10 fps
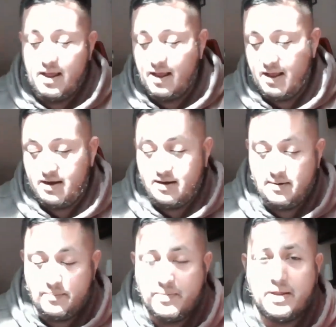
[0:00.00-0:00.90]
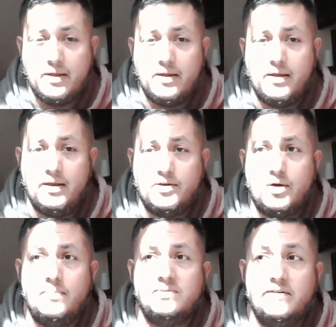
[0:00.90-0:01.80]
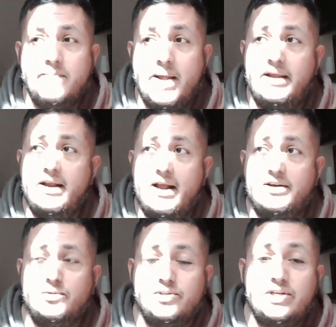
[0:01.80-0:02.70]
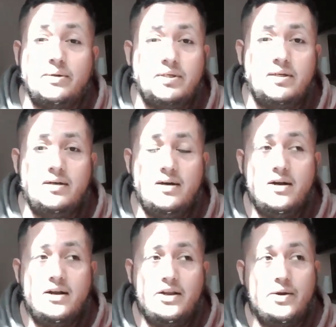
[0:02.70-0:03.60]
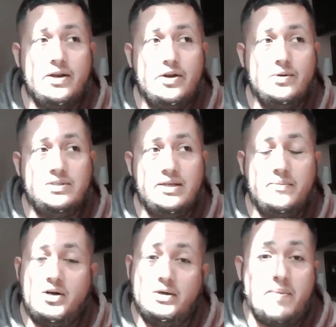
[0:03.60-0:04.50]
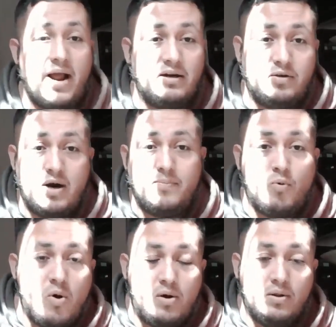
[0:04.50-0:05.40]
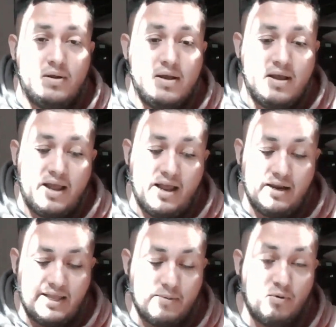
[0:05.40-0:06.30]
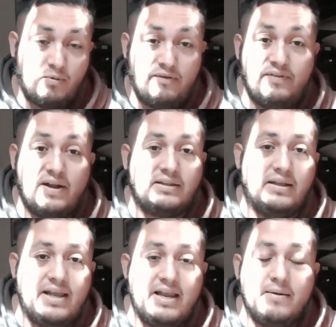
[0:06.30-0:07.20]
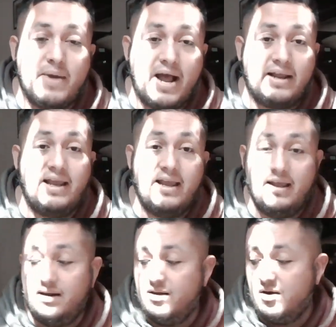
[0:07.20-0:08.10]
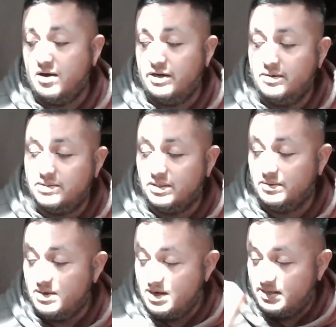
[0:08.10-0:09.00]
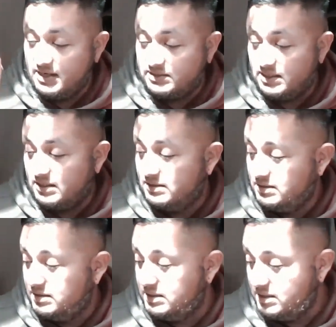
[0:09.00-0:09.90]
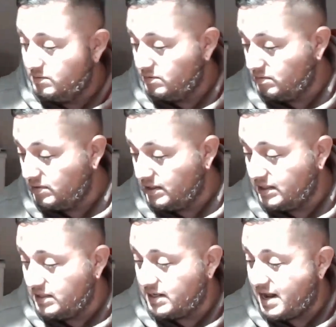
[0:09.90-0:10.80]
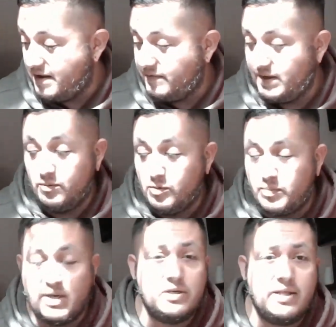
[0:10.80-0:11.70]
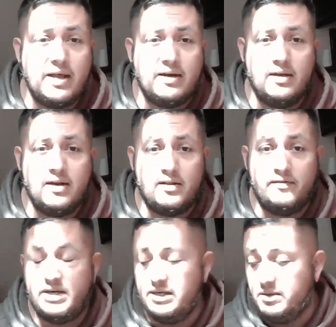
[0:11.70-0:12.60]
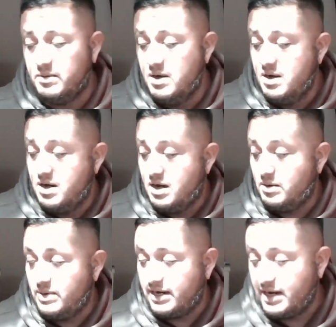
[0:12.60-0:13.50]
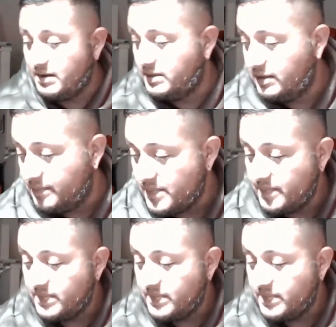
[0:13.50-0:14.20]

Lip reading: And in terms of making an actual shelter, you can use them on your backdrop wall, and they will reflect the heat back in on you. So that's really good to have, and we'll probably do that in another video when I get out there.